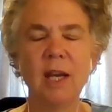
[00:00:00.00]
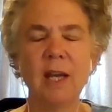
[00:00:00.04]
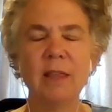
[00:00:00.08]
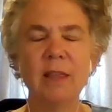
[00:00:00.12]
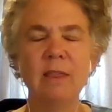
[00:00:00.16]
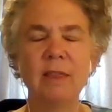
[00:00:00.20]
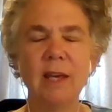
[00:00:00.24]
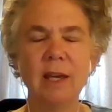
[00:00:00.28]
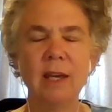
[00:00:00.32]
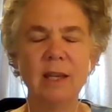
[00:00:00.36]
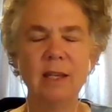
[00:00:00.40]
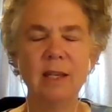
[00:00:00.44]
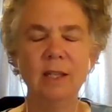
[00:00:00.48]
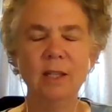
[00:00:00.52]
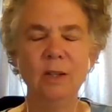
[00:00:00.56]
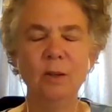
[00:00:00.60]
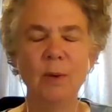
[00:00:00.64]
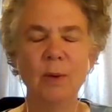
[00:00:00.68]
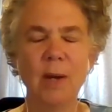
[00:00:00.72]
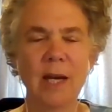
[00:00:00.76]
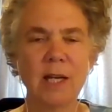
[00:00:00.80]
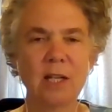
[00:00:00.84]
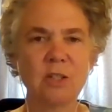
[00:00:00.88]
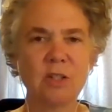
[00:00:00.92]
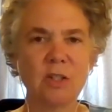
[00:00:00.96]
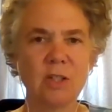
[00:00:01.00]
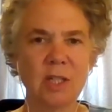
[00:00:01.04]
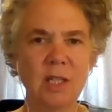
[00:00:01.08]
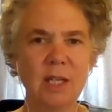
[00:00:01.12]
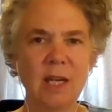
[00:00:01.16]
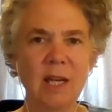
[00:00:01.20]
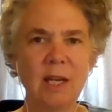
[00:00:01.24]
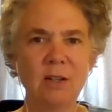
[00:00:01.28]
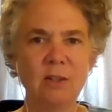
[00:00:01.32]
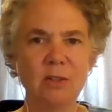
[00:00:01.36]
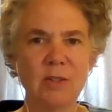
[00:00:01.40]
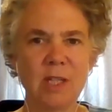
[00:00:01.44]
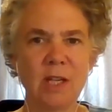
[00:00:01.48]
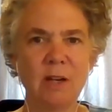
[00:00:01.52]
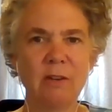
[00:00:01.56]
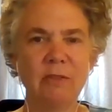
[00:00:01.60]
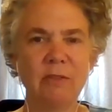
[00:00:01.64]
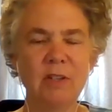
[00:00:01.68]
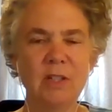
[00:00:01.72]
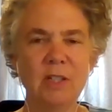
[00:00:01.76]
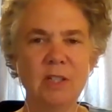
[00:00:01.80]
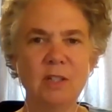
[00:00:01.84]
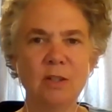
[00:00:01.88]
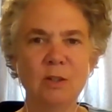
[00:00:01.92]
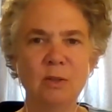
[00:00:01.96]
then you actually get yourself
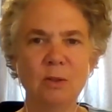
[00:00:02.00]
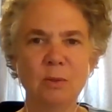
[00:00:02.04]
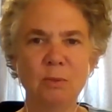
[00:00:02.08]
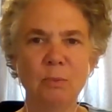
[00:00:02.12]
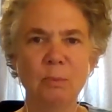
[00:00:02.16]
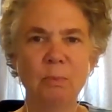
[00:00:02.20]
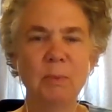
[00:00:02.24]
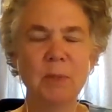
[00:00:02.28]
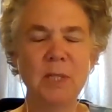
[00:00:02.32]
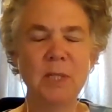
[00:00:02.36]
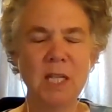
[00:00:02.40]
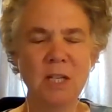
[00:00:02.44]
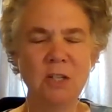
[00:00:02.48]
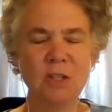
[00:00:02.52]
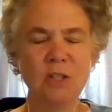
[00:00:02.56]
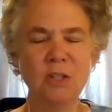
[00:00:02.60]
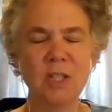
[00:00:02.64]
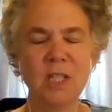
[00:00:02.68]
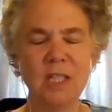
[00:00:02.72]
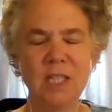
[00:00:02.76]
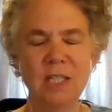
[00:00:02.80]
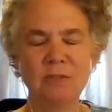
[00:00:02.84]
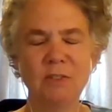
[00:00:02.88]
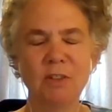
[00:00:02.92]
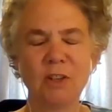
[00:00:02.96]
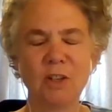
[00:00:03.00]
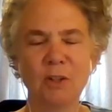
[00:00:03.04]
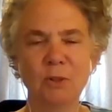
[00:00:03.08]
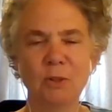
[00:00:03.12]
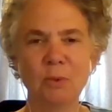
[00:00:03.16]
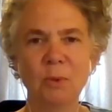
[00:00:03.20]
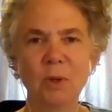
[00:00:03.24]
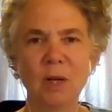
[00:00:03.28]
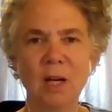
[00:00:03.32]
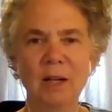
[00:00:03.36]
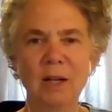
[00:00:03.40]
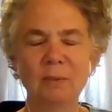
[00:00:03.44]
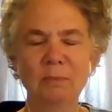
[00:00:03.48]
into potentially difficult